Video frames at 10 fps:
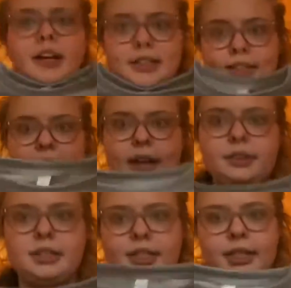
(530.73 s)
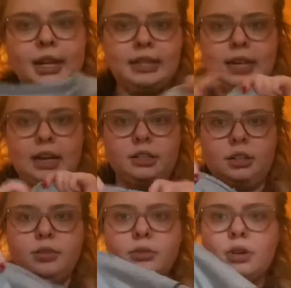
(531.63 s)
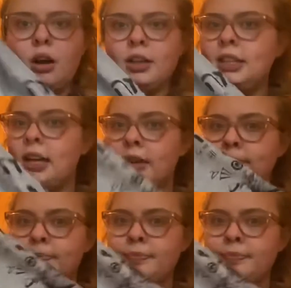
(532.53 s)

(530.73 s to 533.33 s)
Styles' like tattoos on them,